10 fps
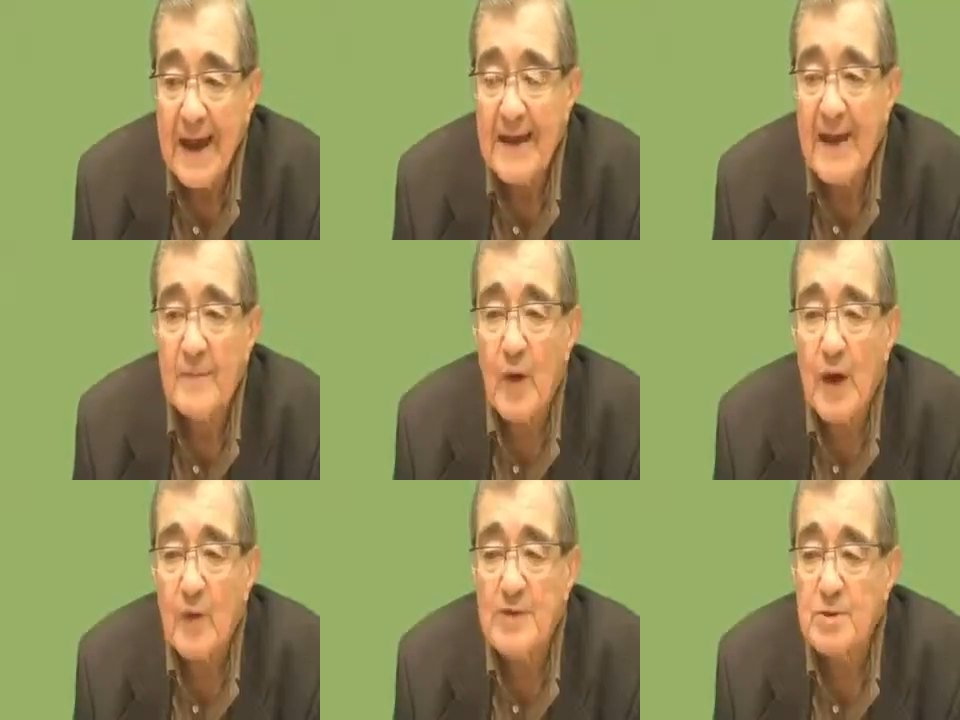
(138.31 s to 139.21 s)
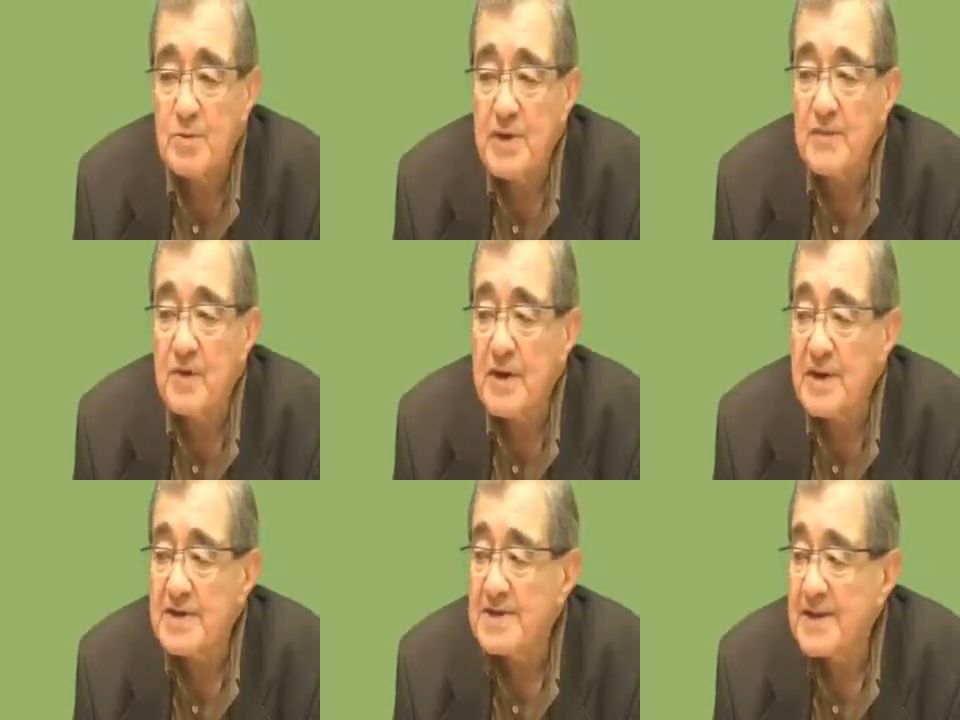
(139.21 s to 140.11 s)
and I want to give you
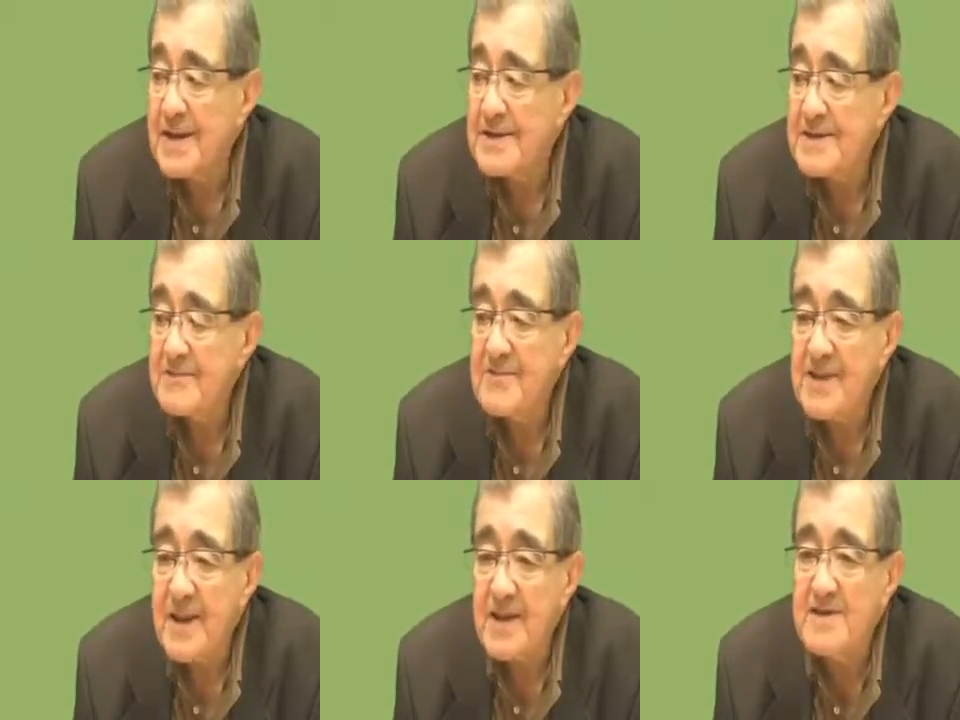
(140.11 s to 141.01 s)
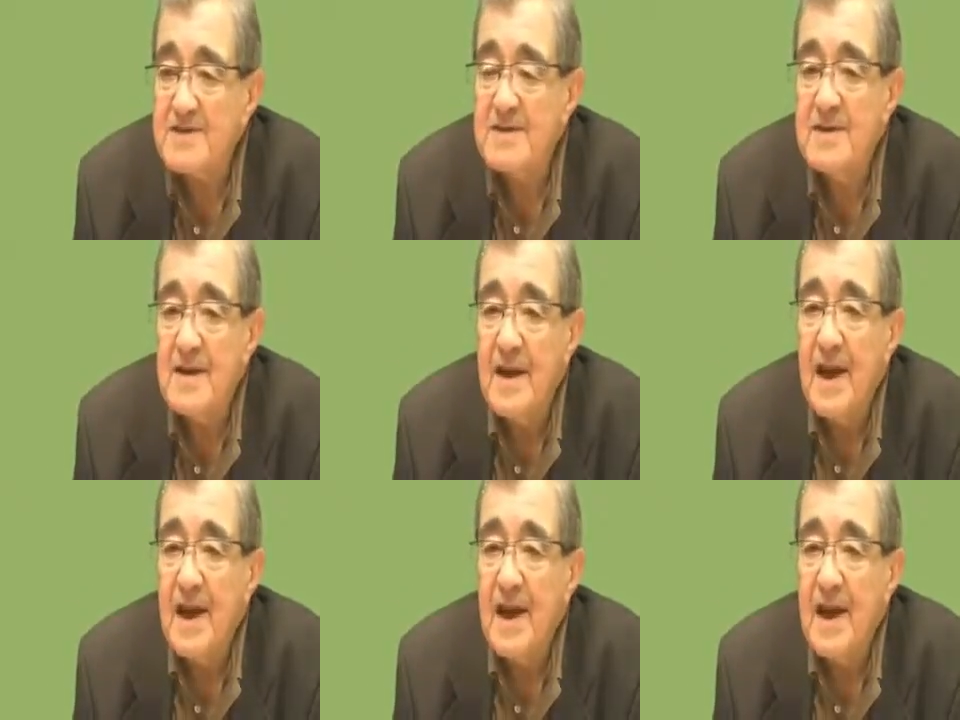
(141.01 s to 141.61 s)
an extensive test